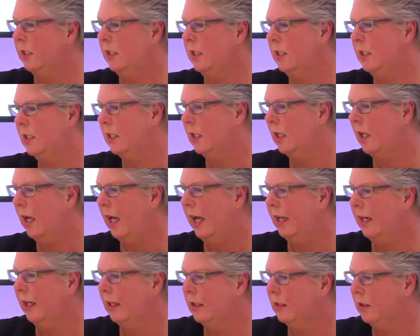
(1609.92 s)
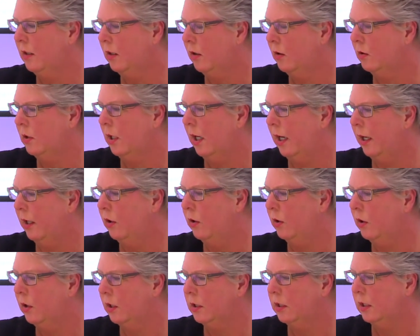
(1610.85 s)
This is an anecdote I
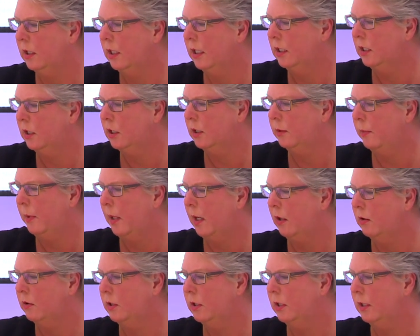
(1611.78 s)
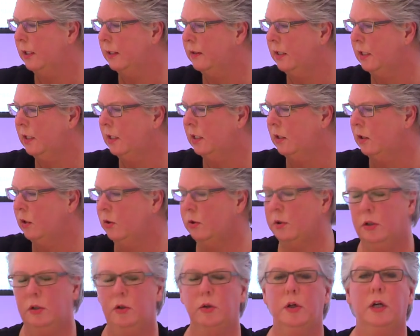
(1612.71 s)
heard. It's about
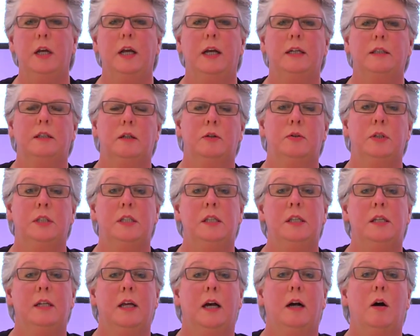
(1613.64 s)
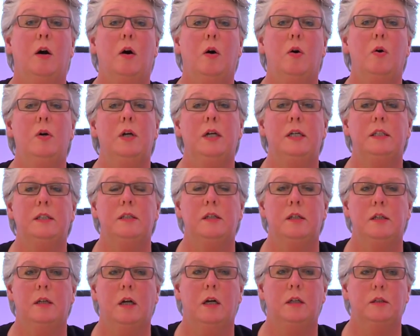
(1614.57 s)
looking at the Christina O. It's
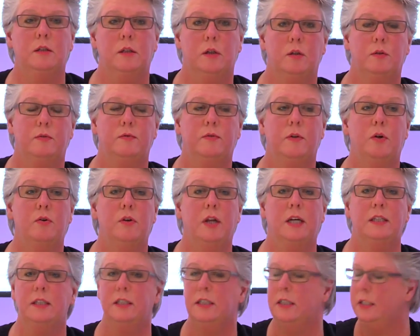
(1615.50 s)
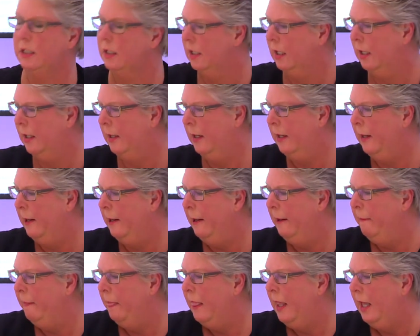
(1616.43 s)
the yacht of Onassis.
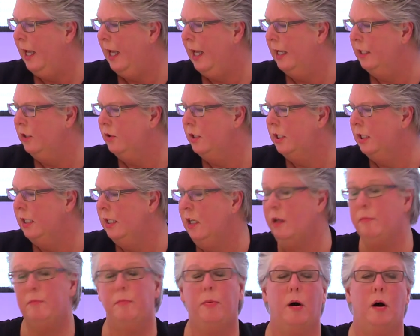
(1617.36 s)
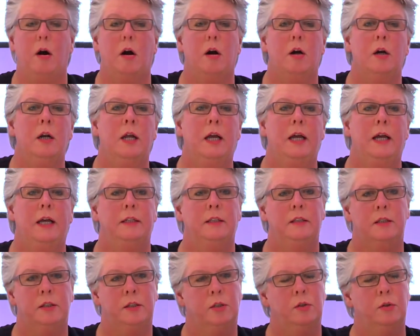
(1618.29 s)
And you see the bar,
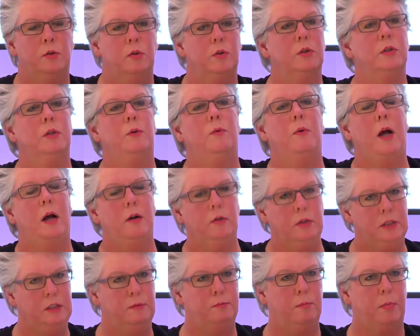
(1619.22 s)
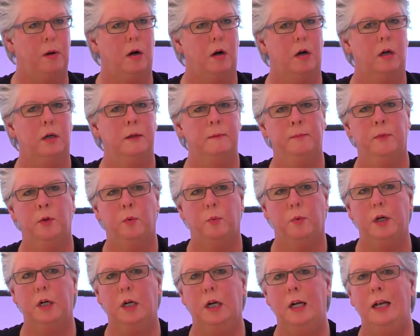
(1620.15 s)
and the stools around this bar
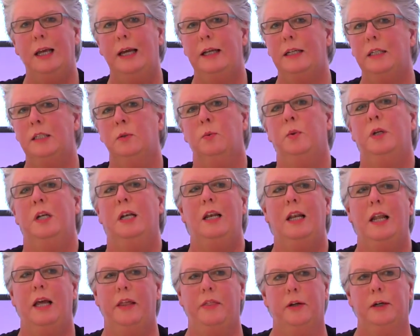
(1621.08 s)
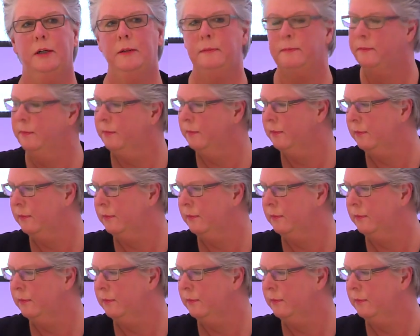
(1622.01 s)
were cladded with leather.